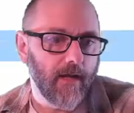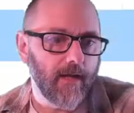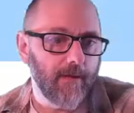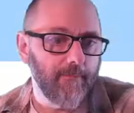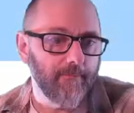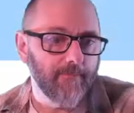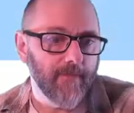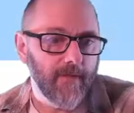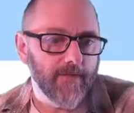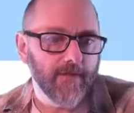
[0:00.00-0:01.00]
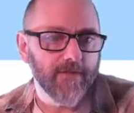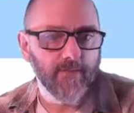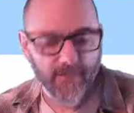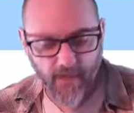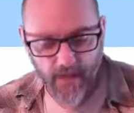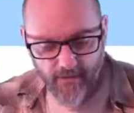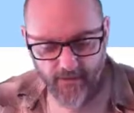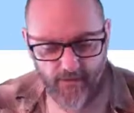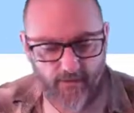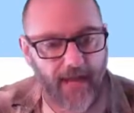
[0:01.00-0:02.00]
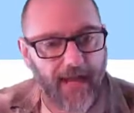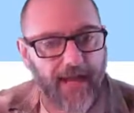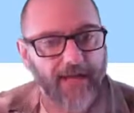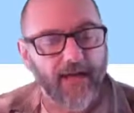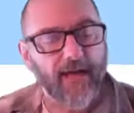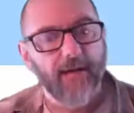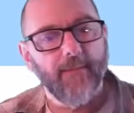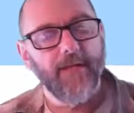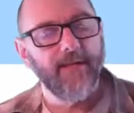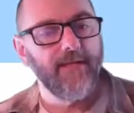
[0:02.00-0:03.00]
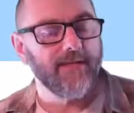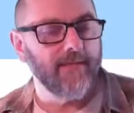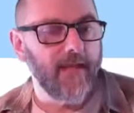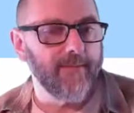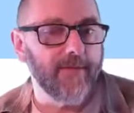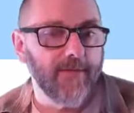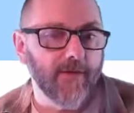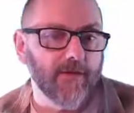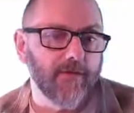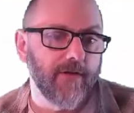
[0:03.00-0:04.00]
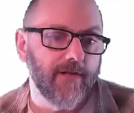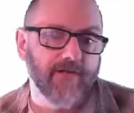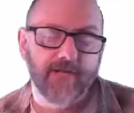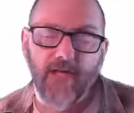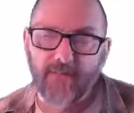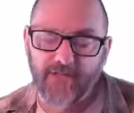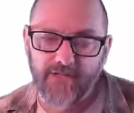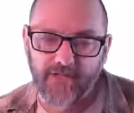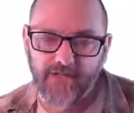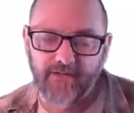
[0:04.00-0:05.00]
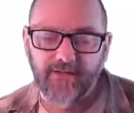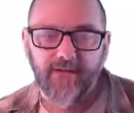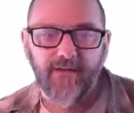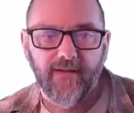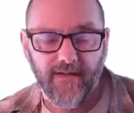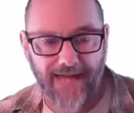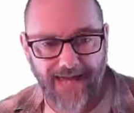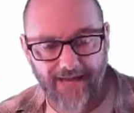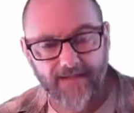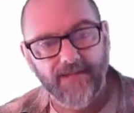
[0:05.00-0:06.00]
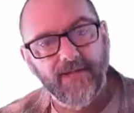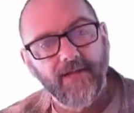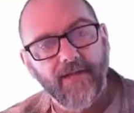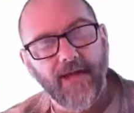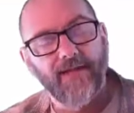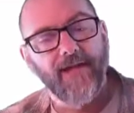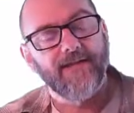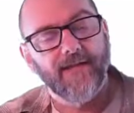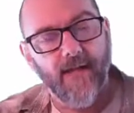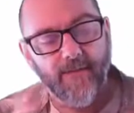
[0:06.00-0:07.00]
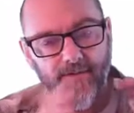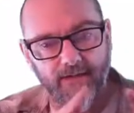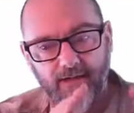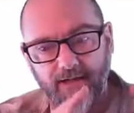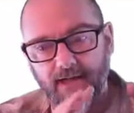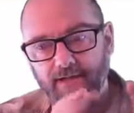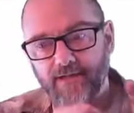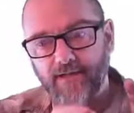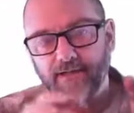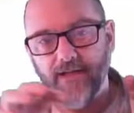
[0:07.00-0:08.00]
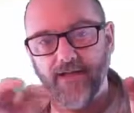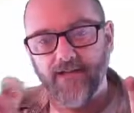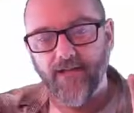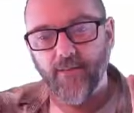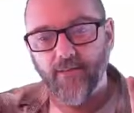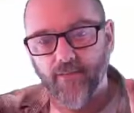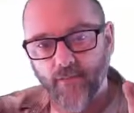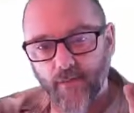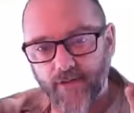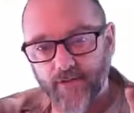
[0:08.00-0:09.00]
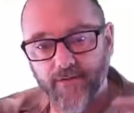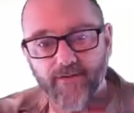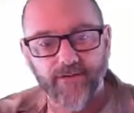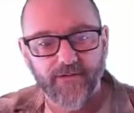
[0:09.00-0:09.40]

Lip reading: So that's what you got to do. And in the assignment, you're going to create a slot machine class, and that slot machine class contains a number of wheels.